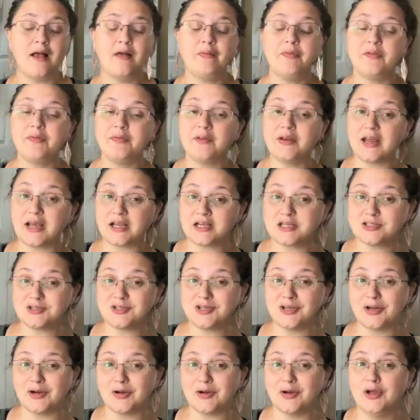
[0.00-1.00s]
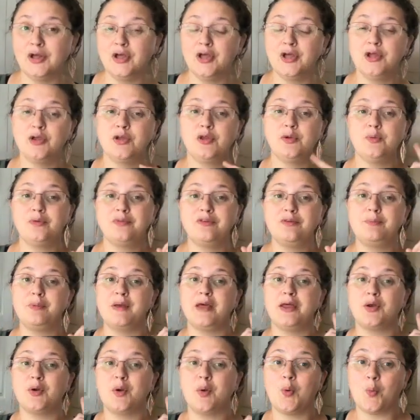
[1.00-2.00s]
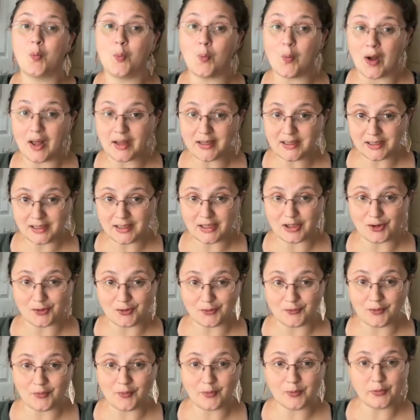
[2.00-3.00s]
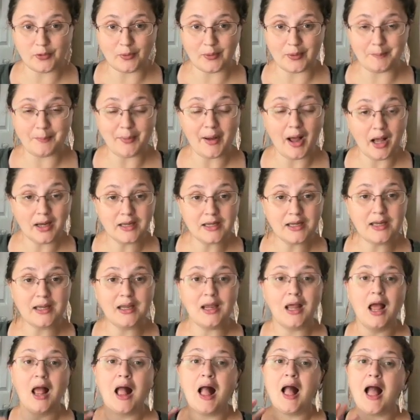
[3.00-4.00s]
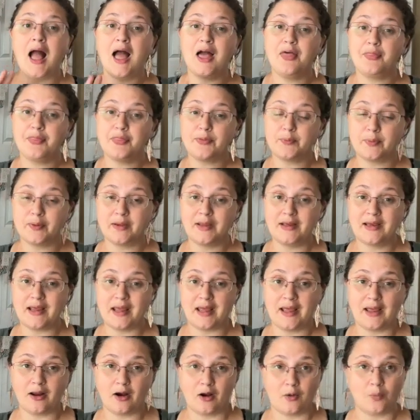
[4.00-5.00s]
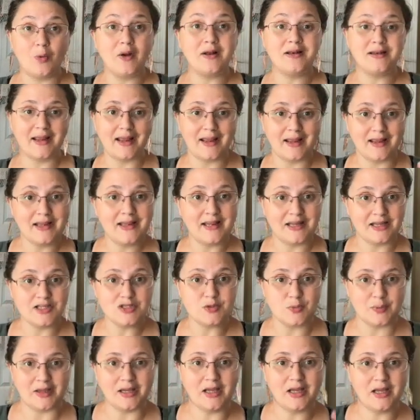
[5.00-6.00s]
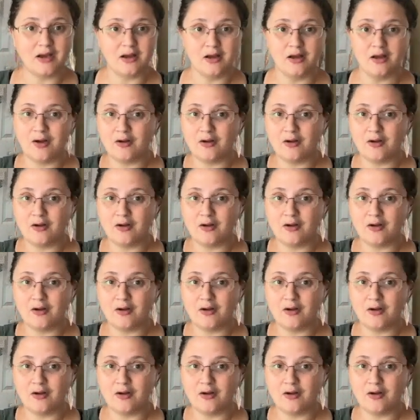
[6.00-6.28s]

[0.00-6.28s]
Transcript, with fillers: And then the next year, you would spend one year doing botany and three day or one day each week